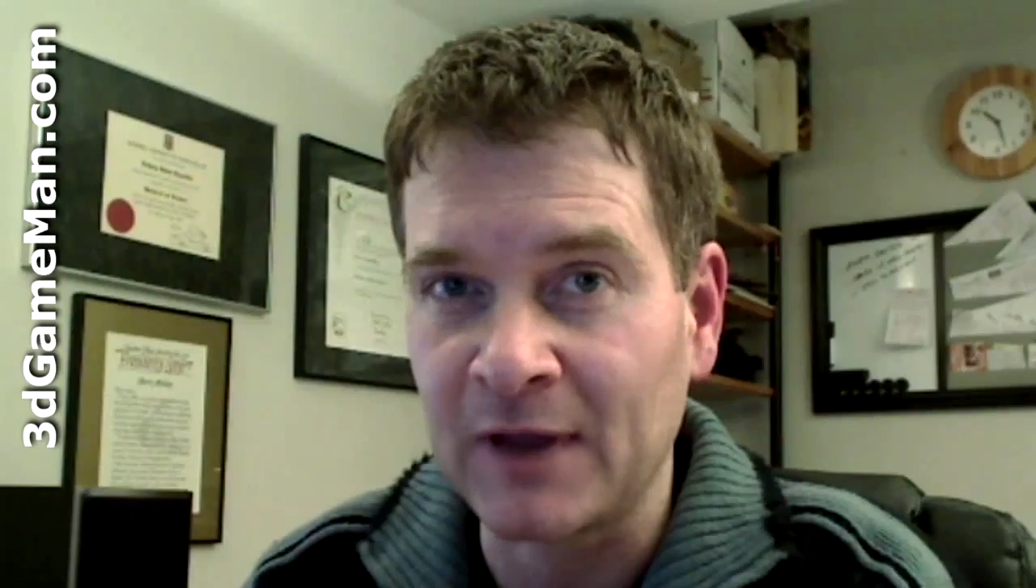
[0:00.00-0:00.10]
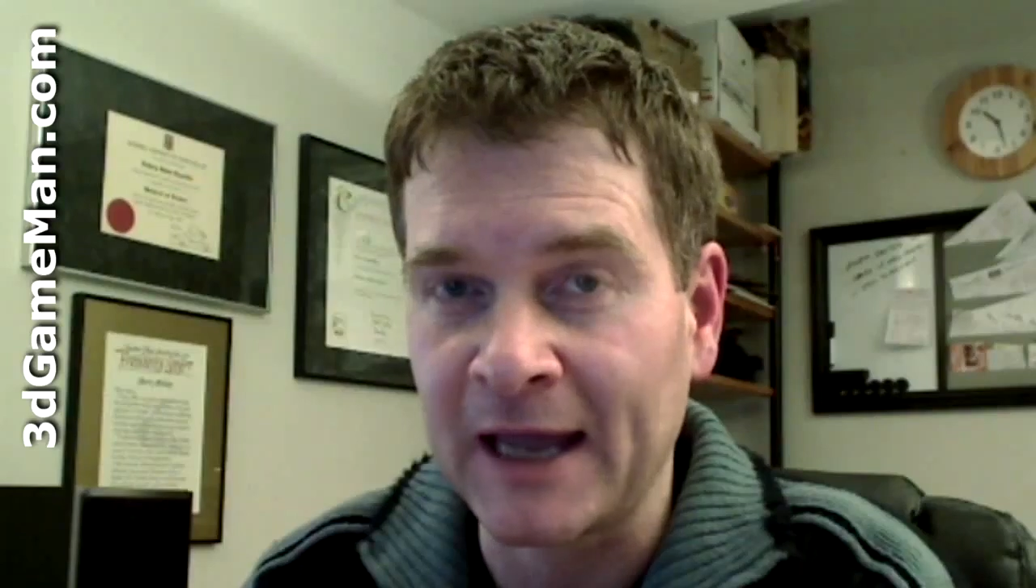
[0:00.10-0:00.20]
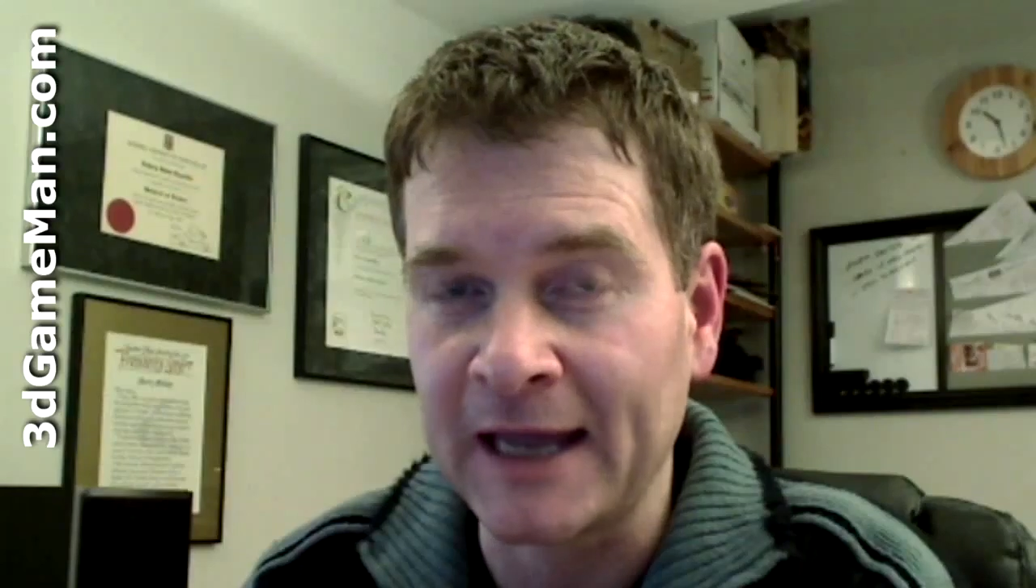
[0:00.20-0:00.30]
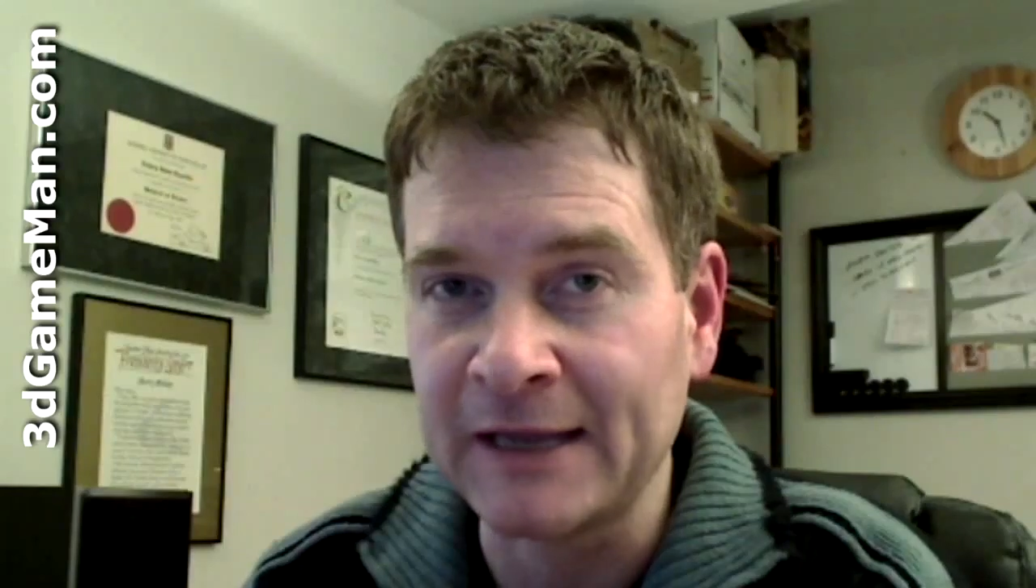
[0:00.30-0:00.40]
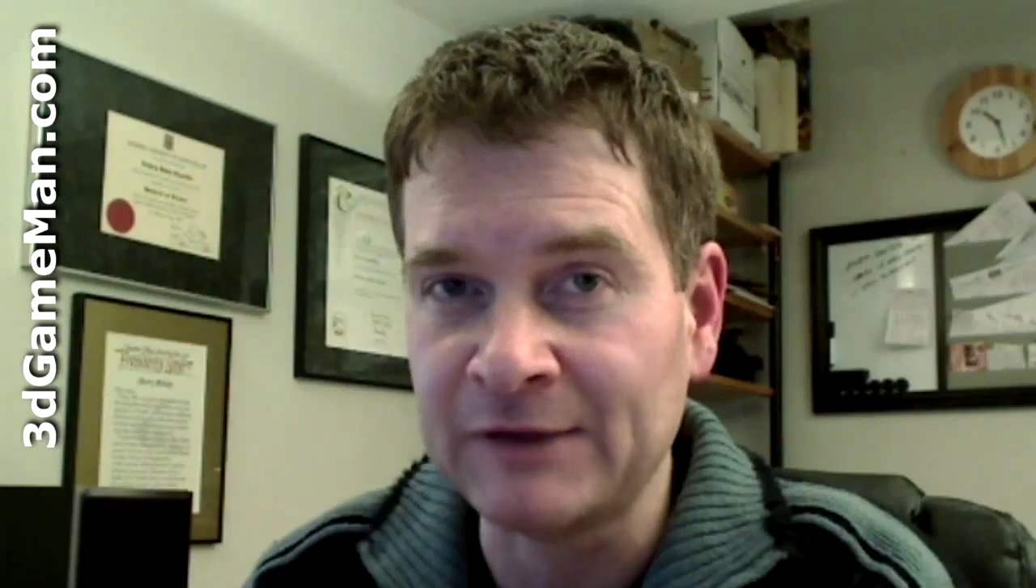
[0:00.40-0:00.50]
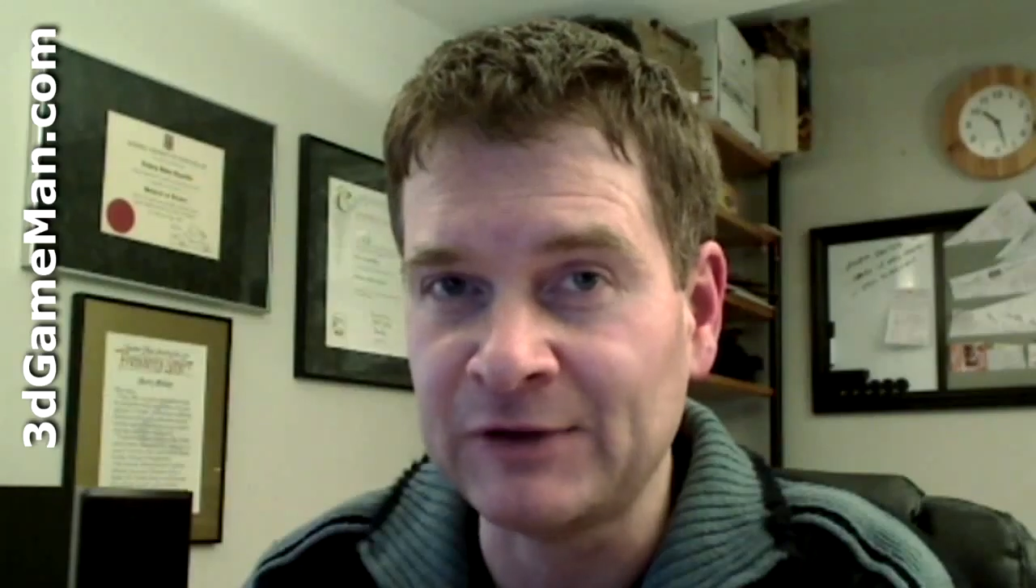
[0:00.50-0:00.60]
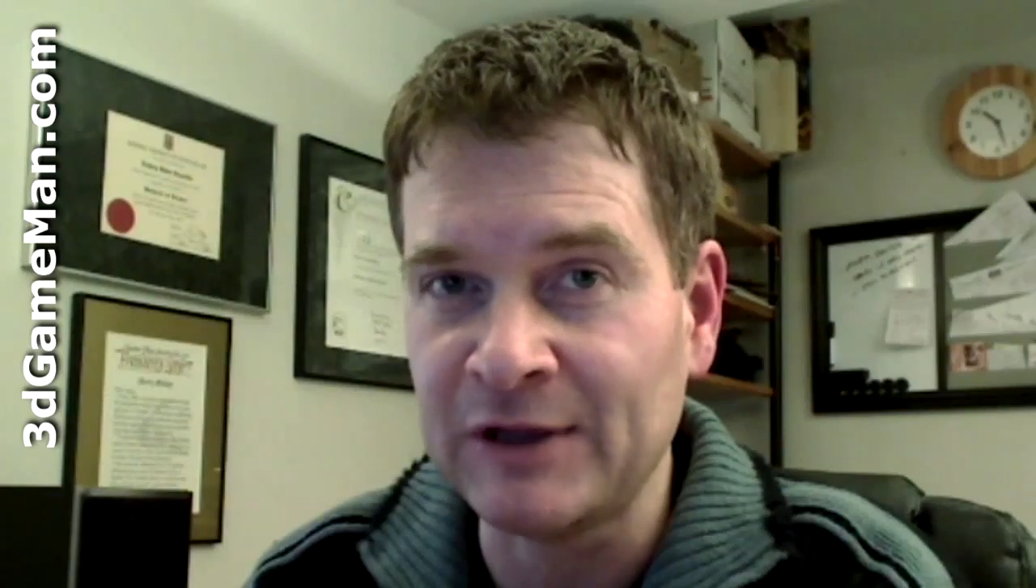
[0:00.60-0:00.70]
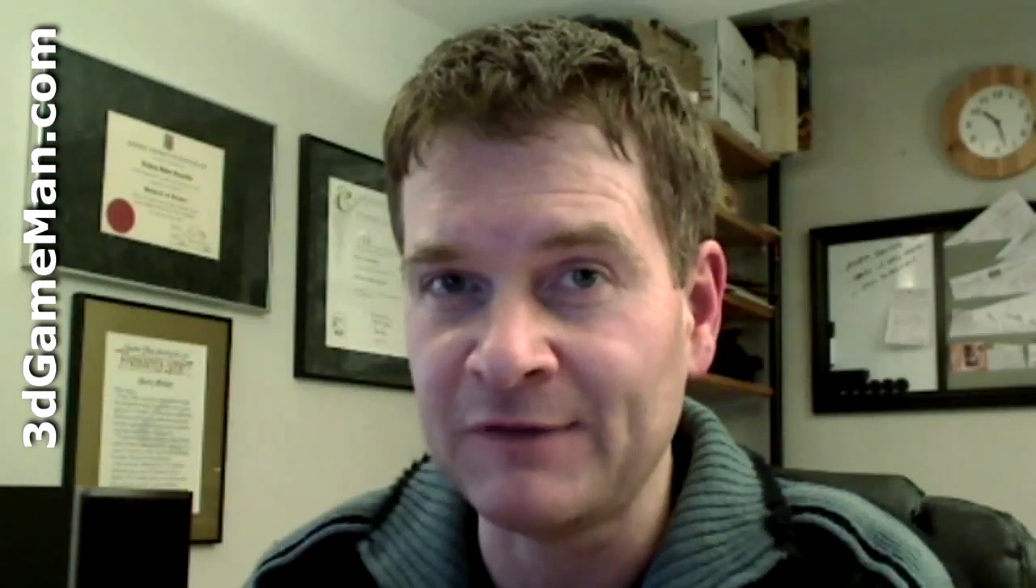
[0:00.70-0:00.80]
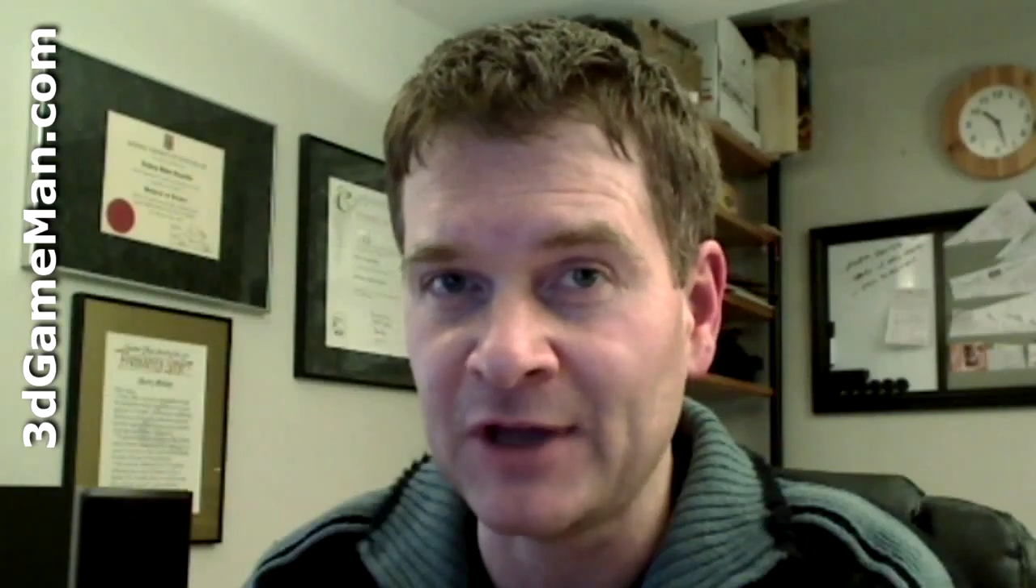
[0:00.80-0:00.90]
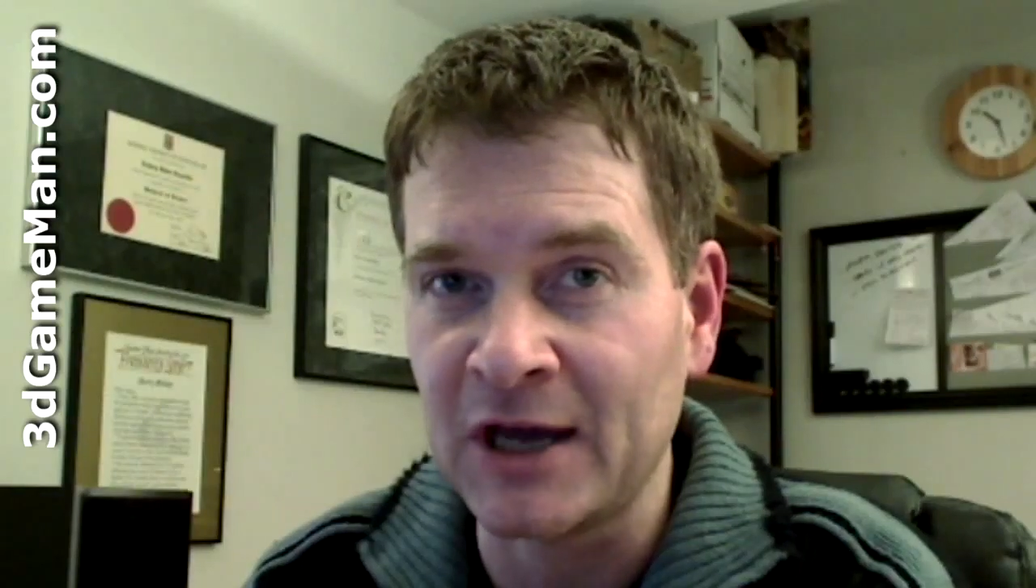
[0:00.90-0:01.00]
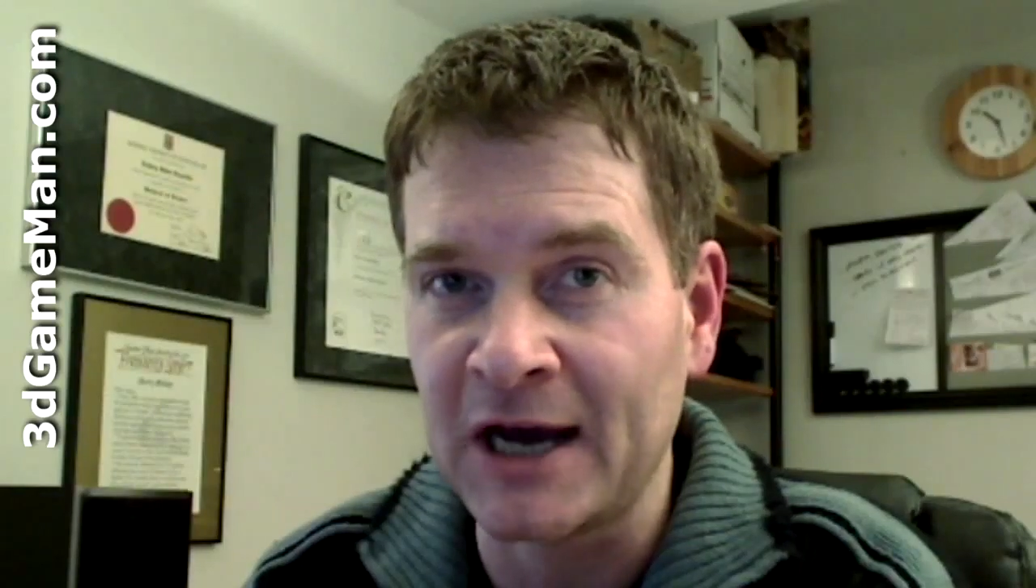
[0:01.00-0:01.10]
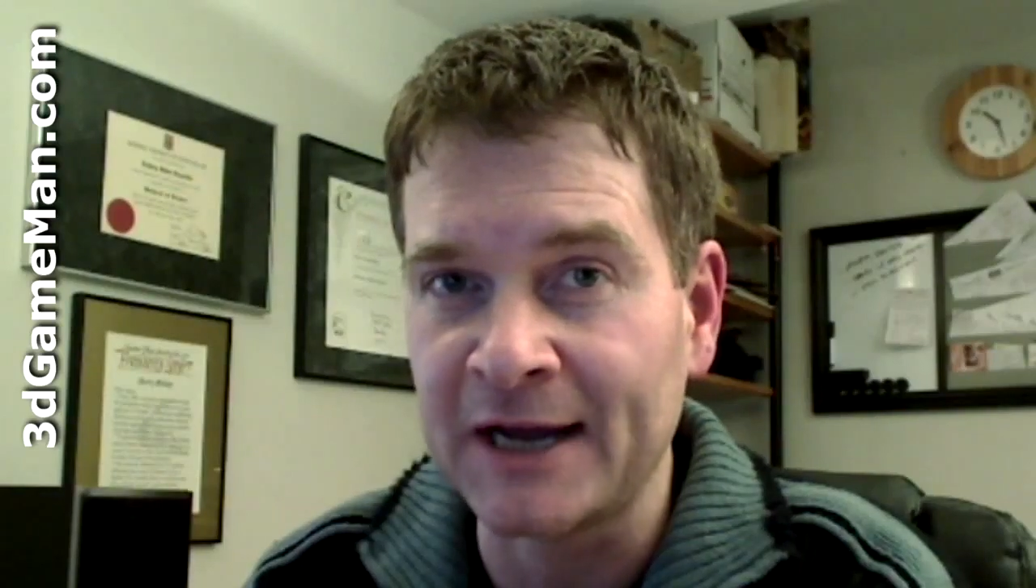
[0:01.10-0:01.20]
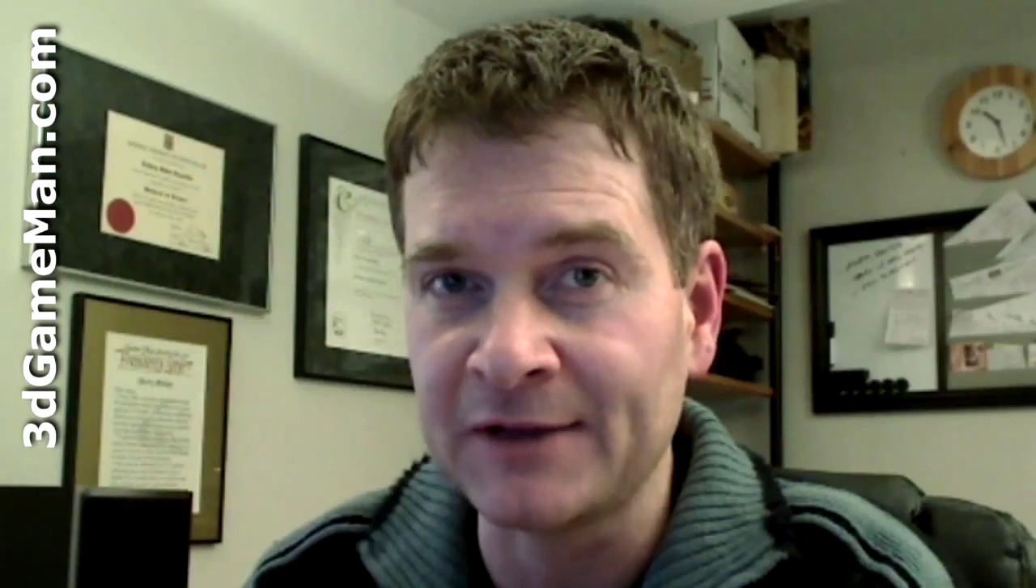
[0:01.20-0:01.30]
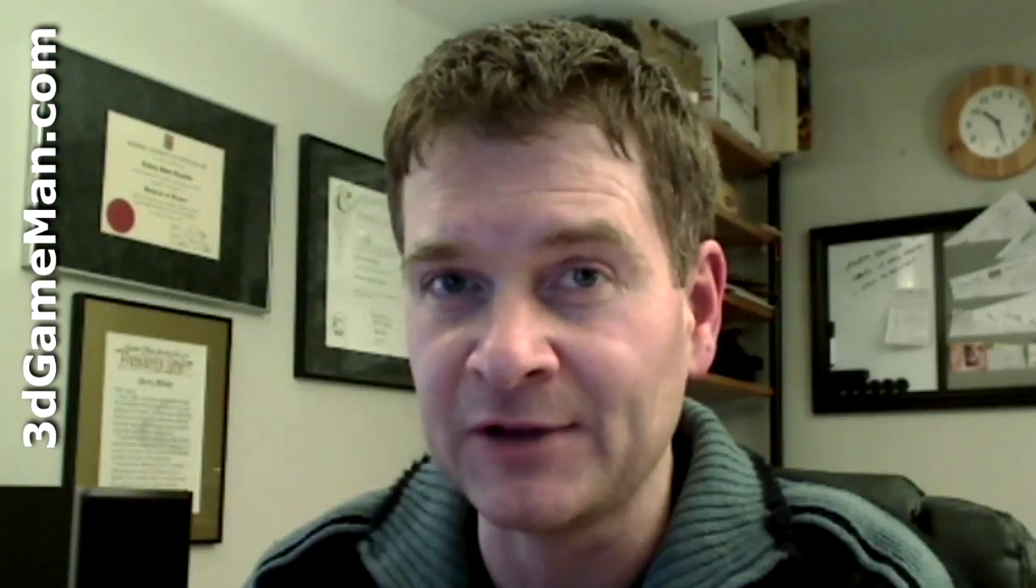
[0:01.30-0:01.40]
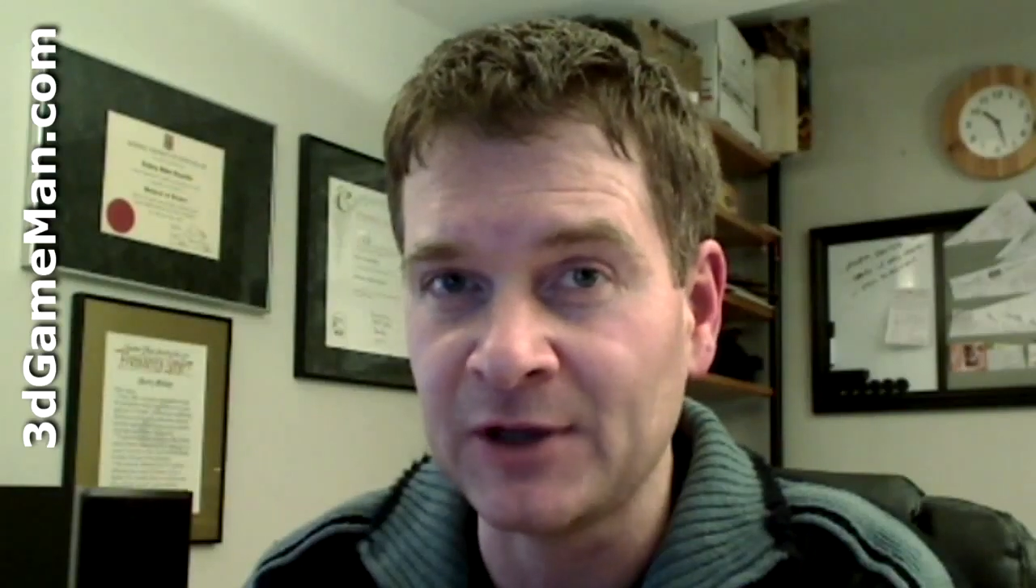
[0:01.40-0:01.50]
a
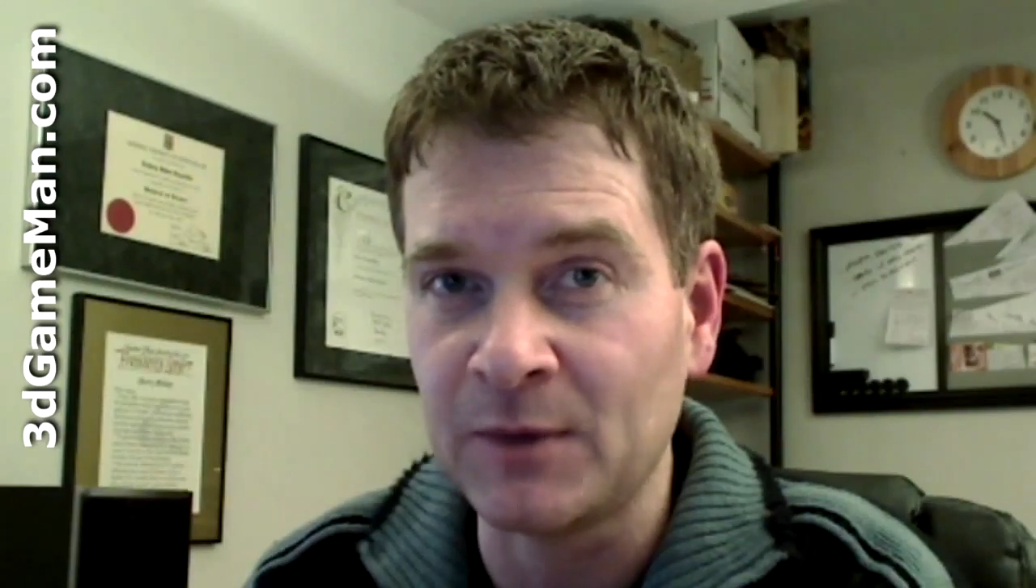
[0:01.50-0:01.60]
DVI-D,